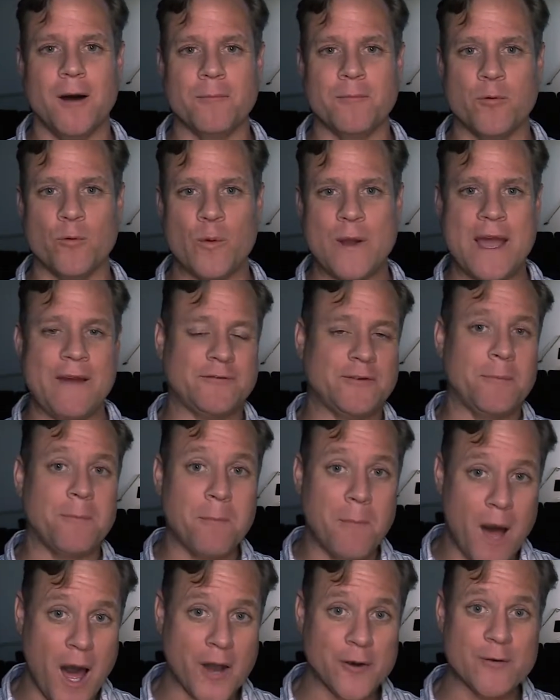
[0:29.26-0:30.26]
We have to
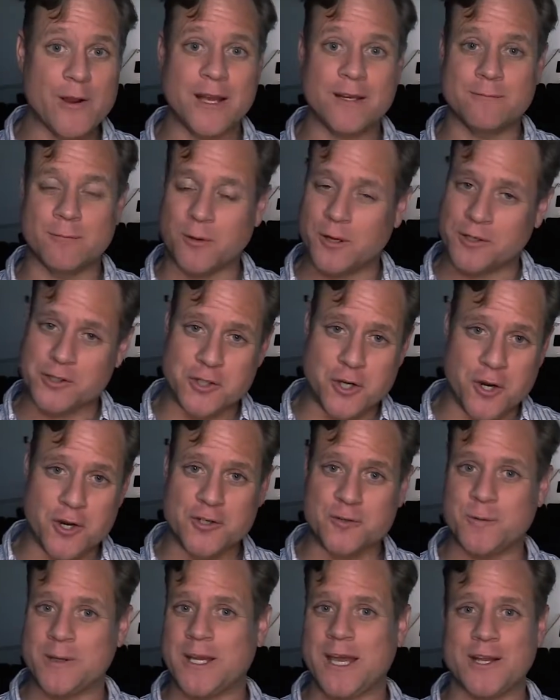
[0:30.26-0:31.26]
moderate, we're a
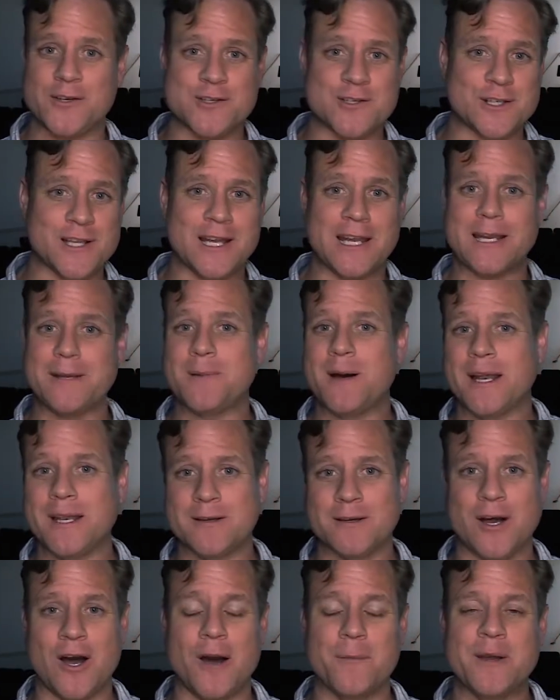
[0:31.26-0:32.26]
church, we can't just let anybody
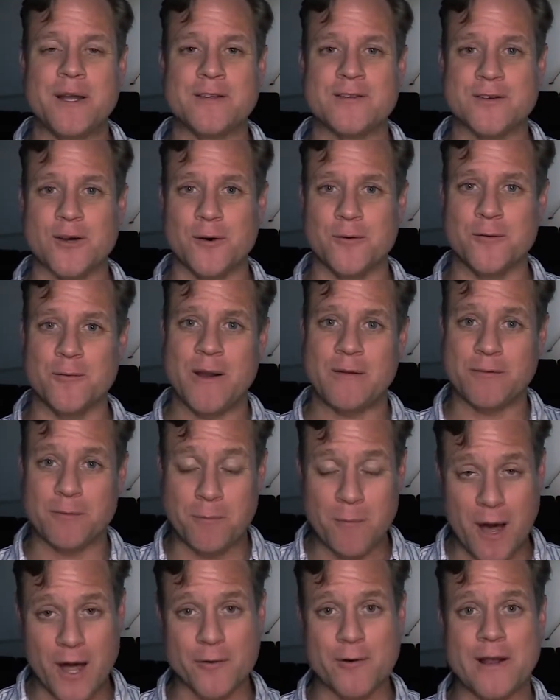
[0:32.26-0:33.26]
comment, so we have to
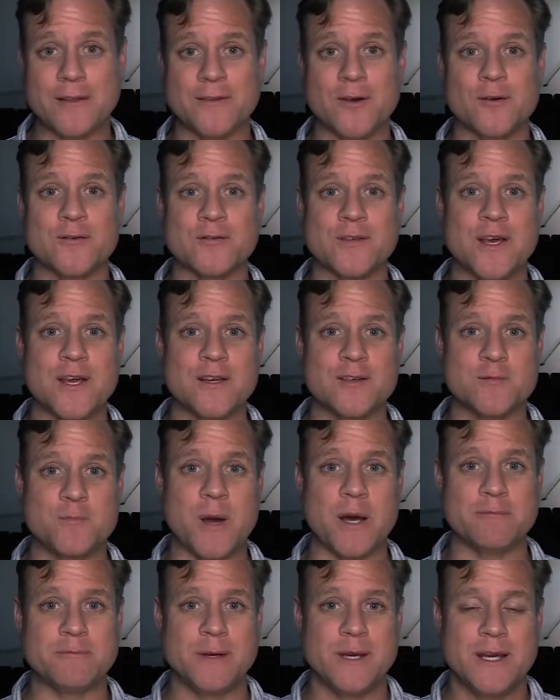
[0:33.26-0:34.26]
moderate those things,
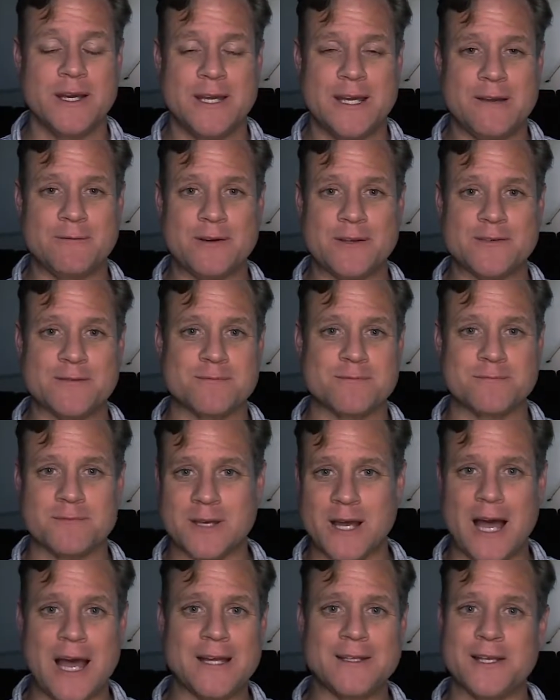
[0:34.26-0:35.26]
but if it's
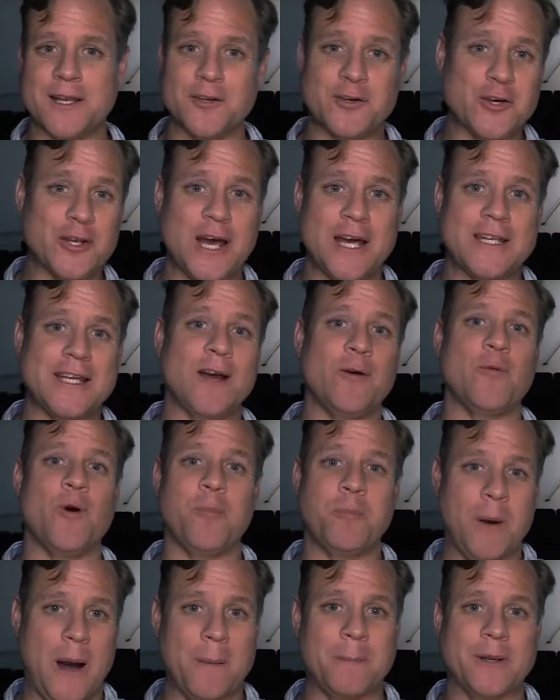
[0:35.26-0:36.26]
kind and a good idea,
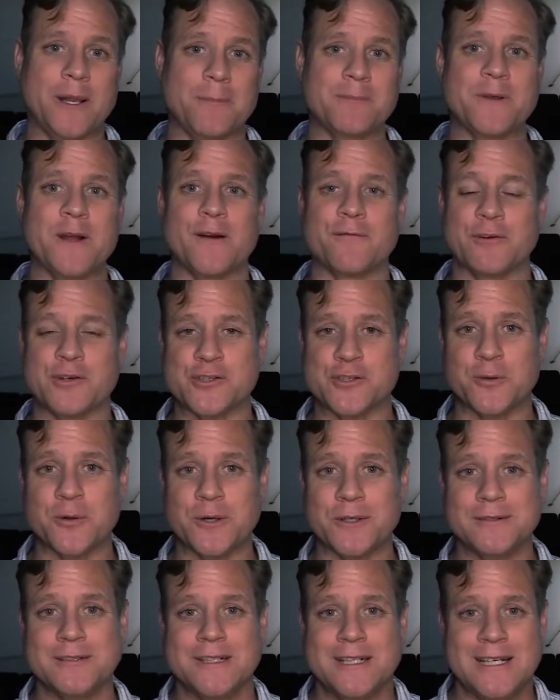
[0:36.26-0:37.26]
we'll pop it up there for
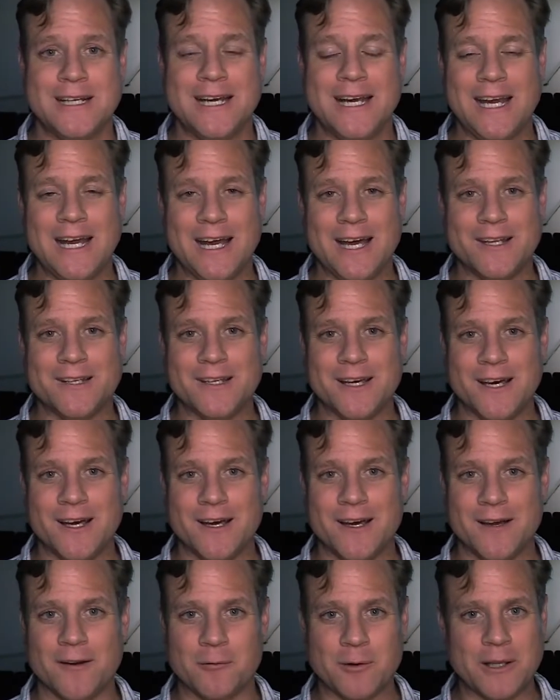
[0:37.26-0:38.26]
sure. And
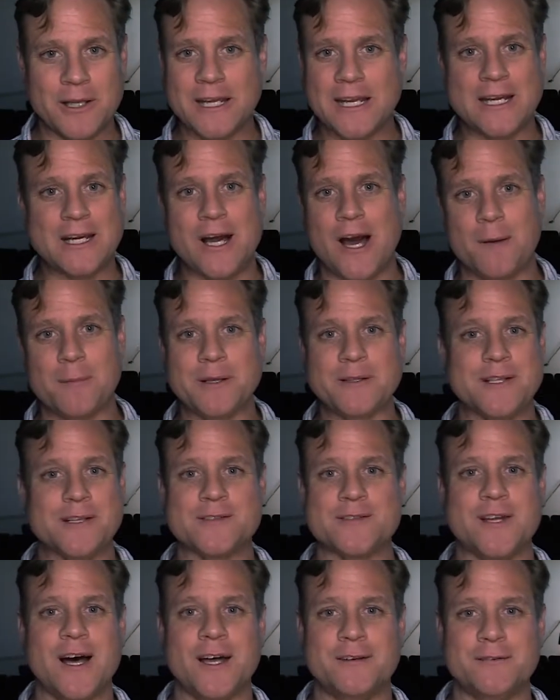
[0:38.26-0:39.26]
really any comment
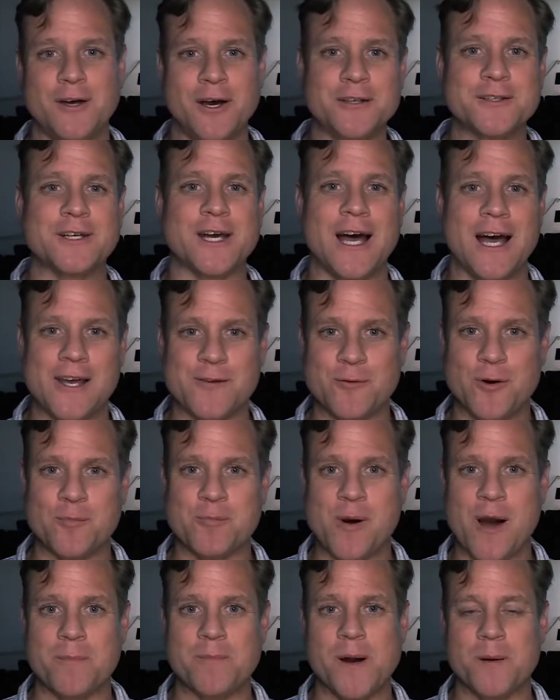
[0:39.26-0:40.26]
that's not unkind will
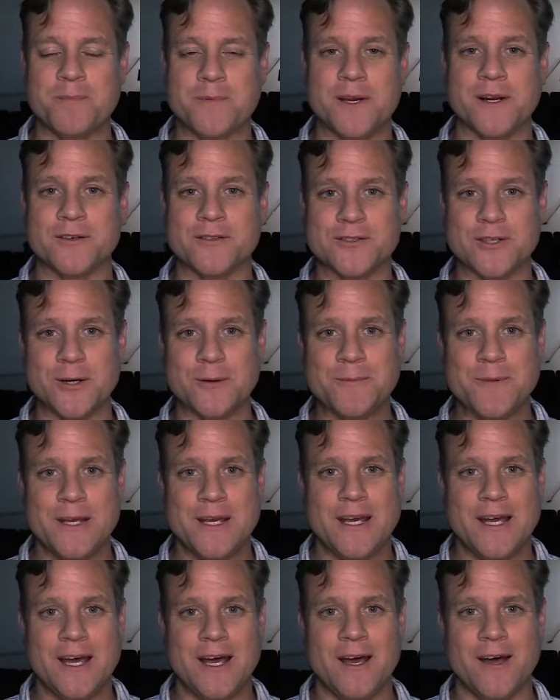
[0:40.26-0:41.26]
pop up there. So
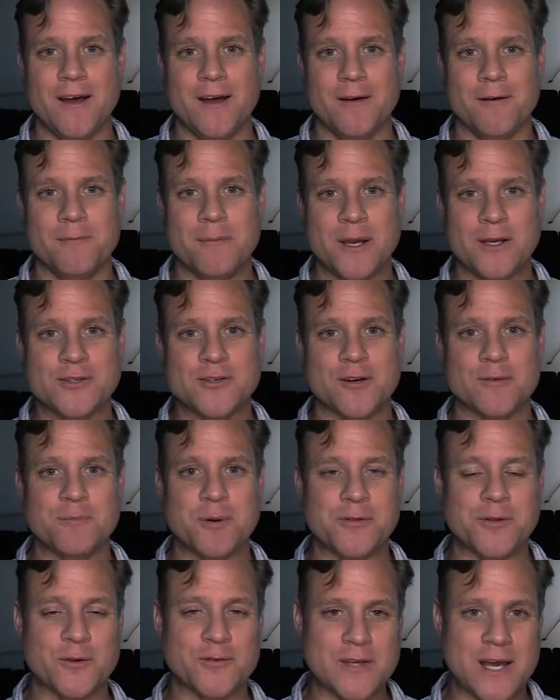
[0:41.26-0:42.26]
make sure and
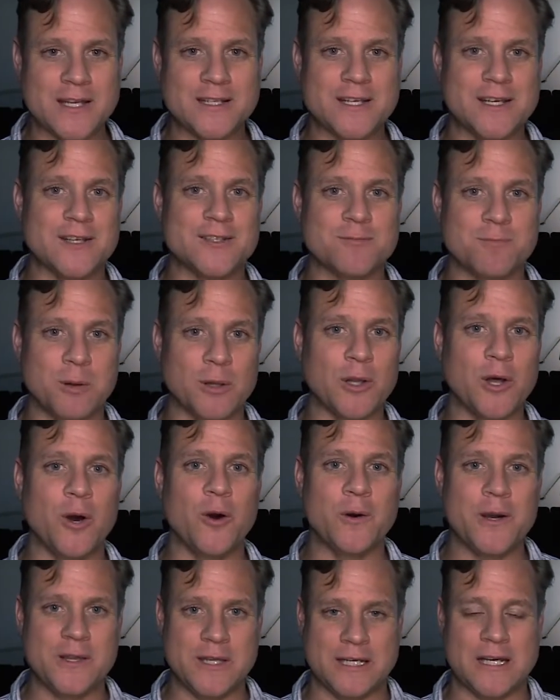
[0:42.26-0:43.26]
put those ideas
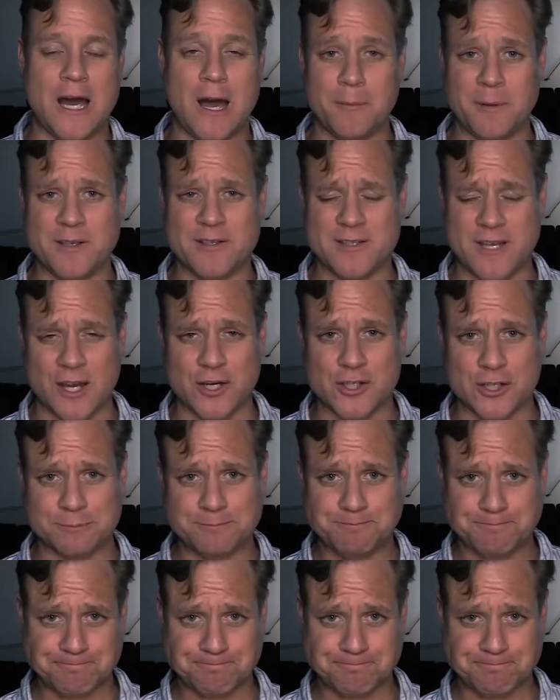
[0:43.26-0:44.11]
below in the comment section.